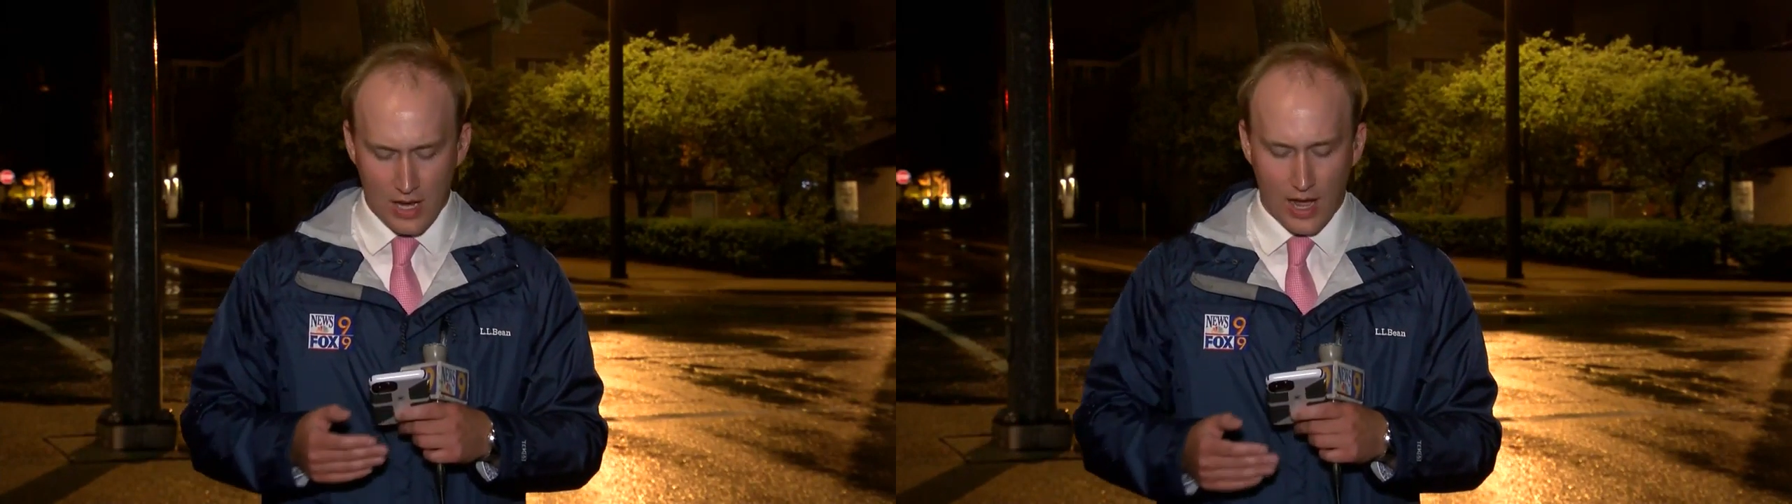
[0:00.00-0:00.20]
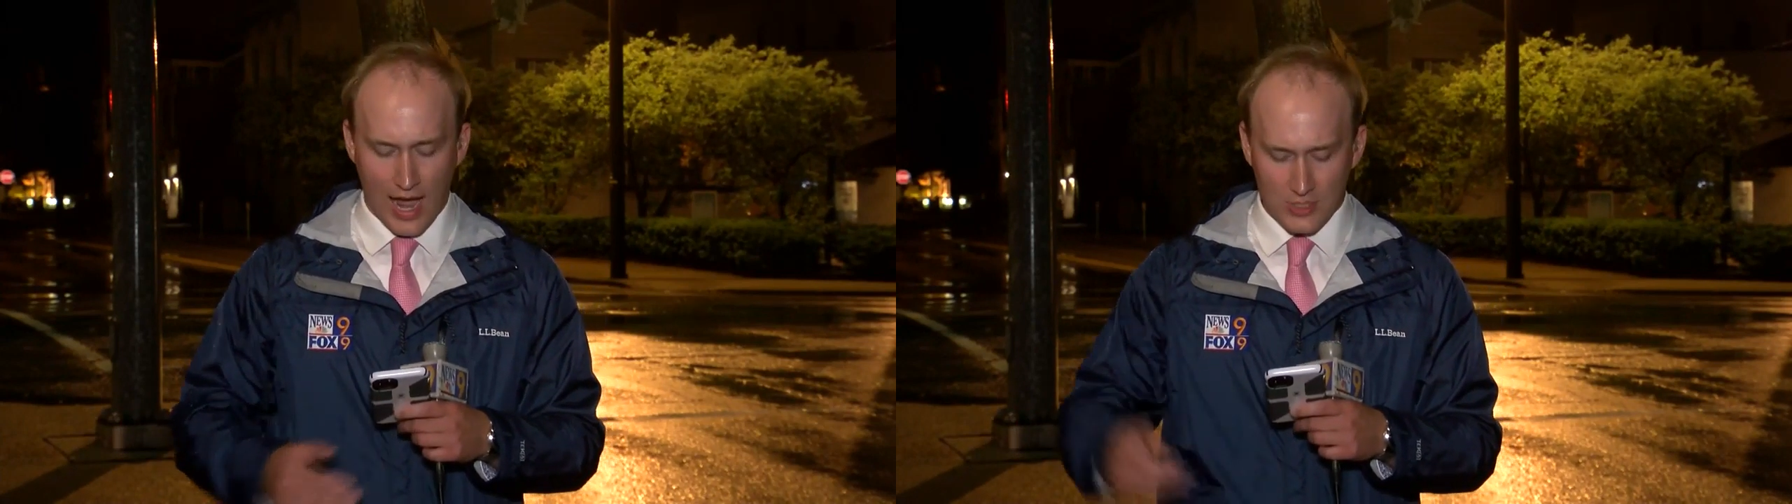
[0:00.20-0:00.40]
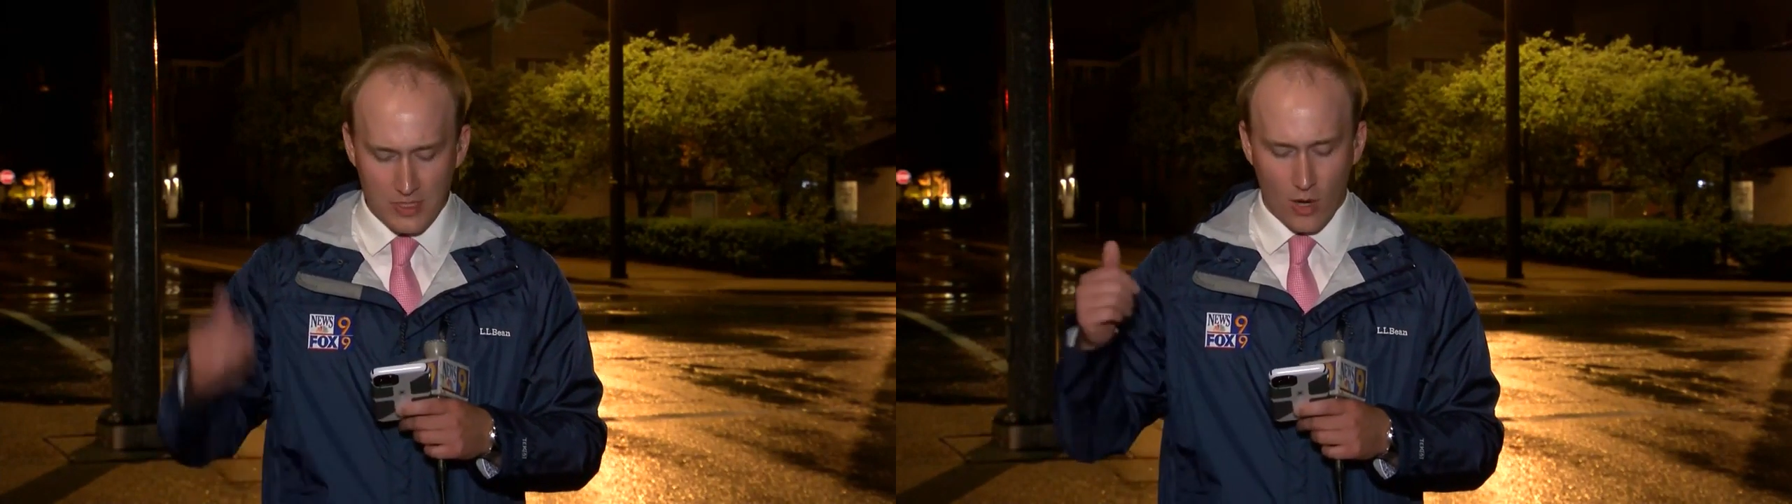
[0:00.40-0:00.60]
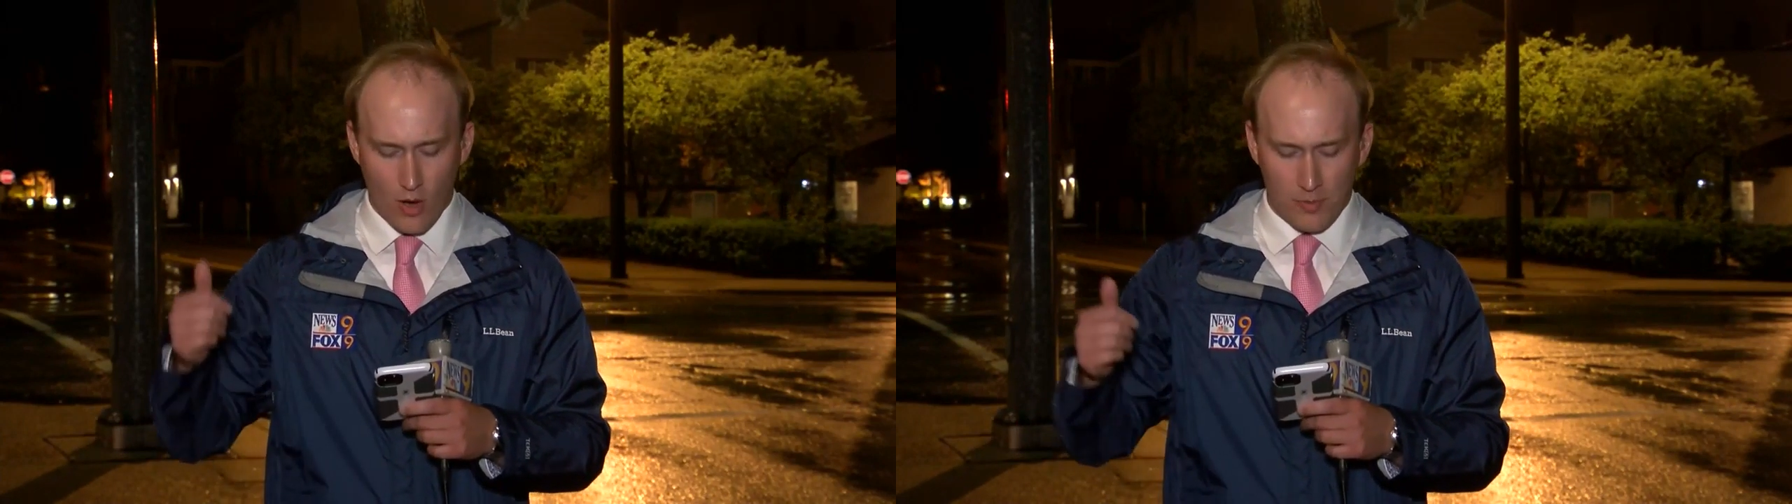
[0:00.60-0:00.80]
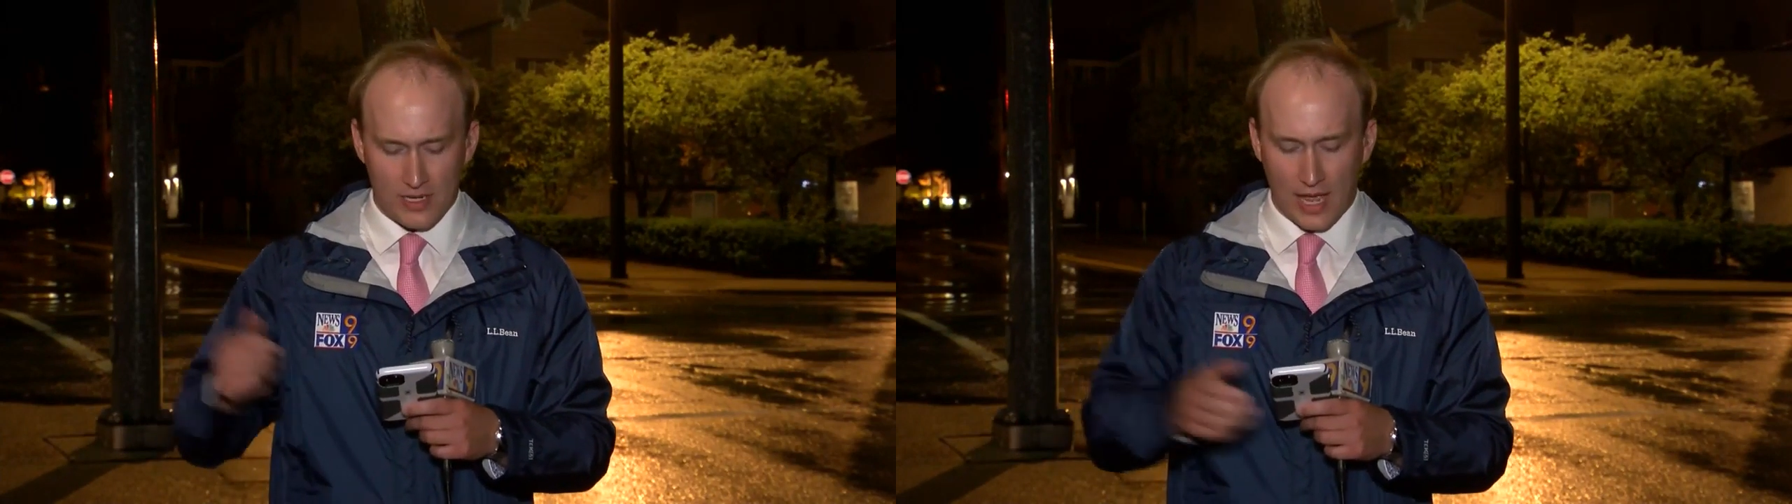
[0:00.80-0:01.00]
Uh, as we go
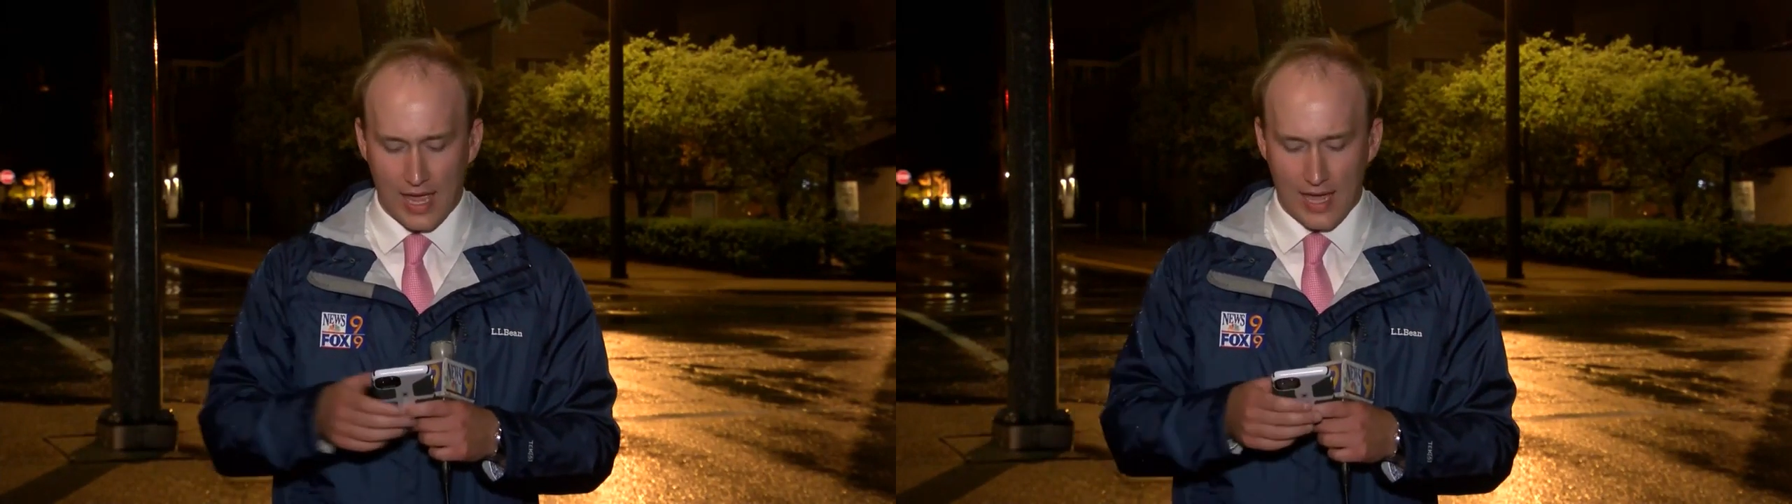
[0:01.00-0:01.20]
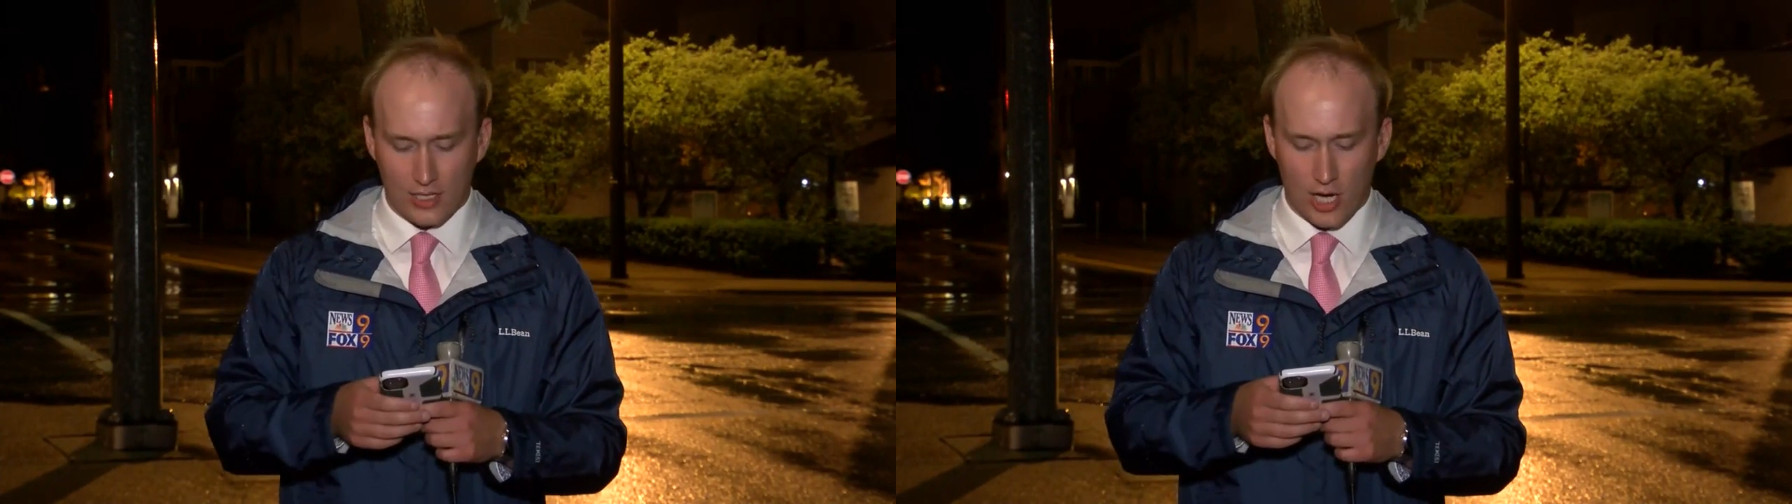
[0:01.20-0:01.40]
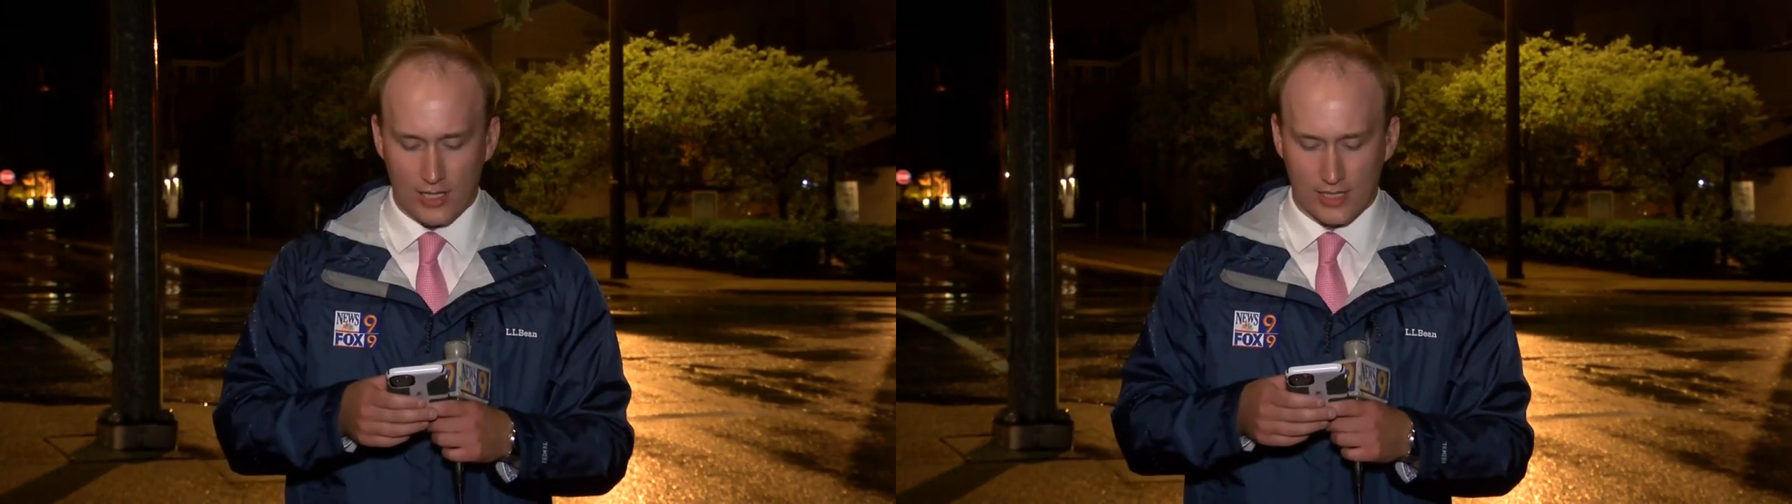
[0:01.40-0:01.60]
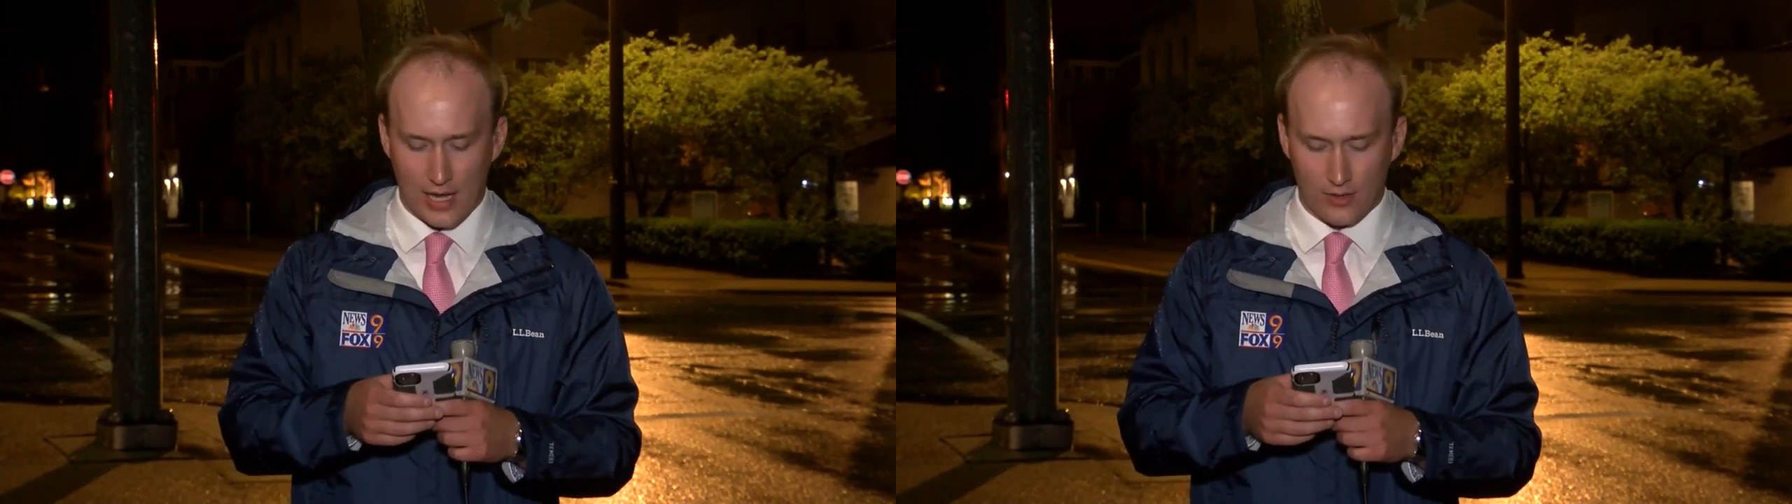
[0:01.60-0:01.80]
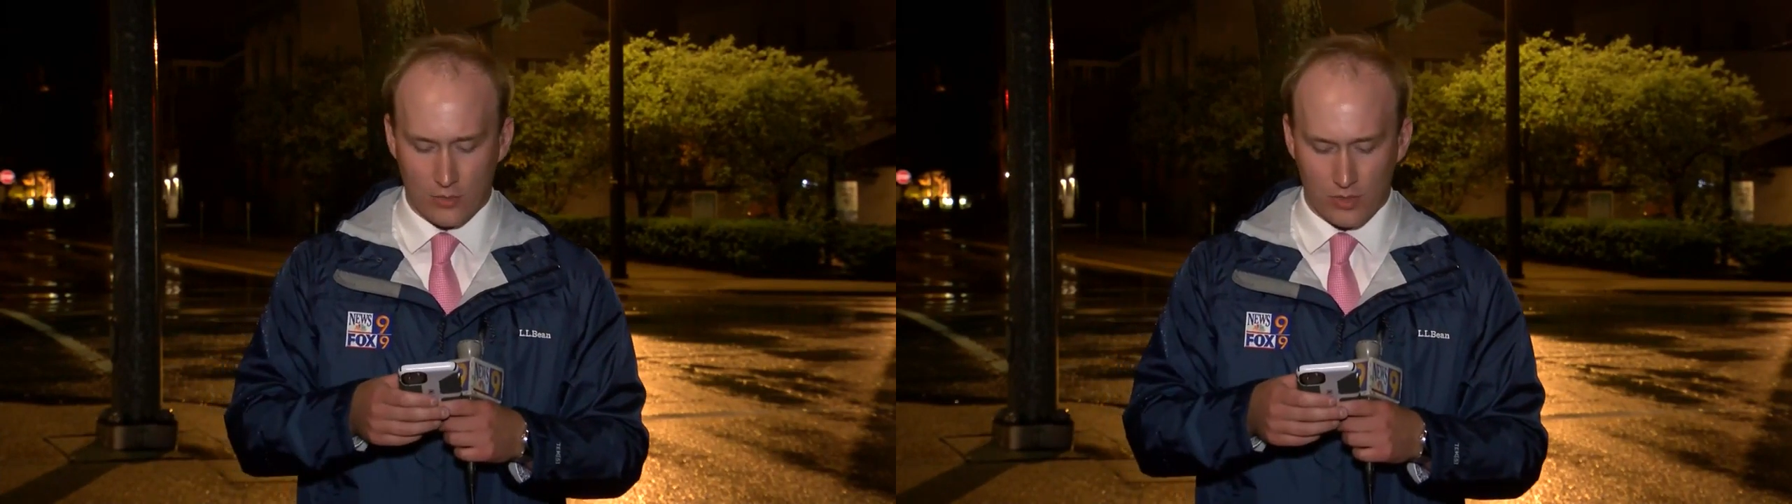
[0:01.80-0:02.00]
up into Hancock
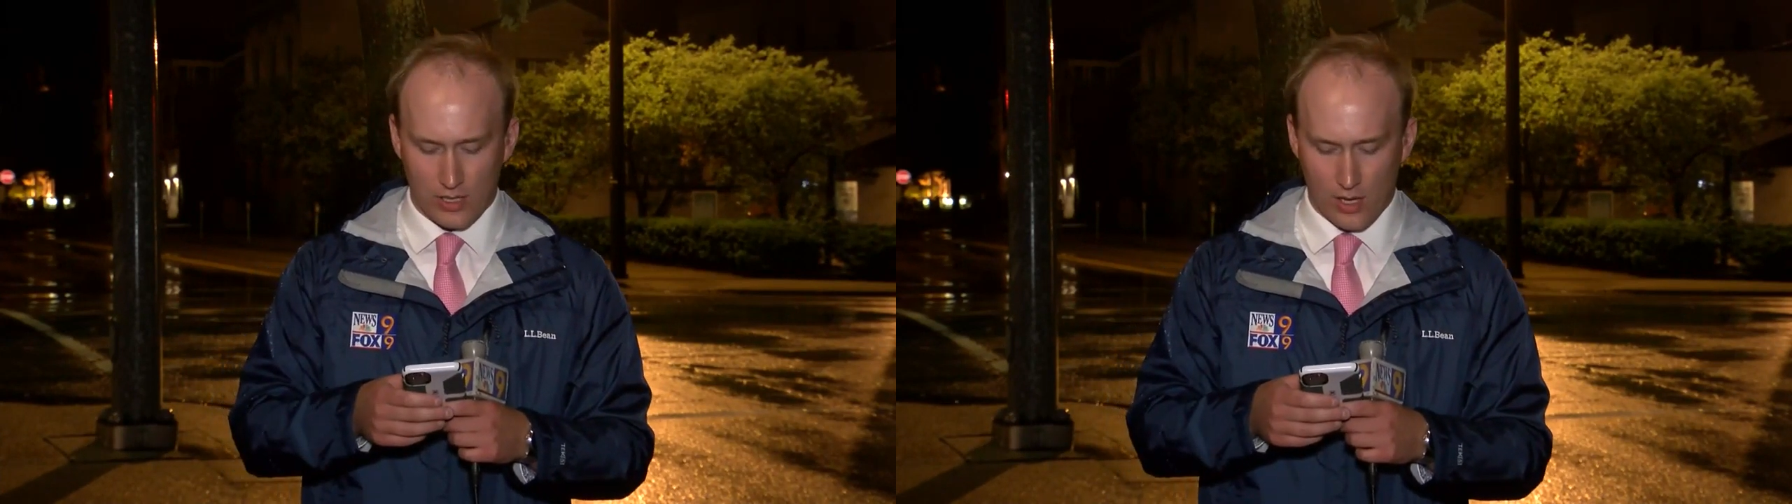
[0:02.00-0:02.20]
County, we,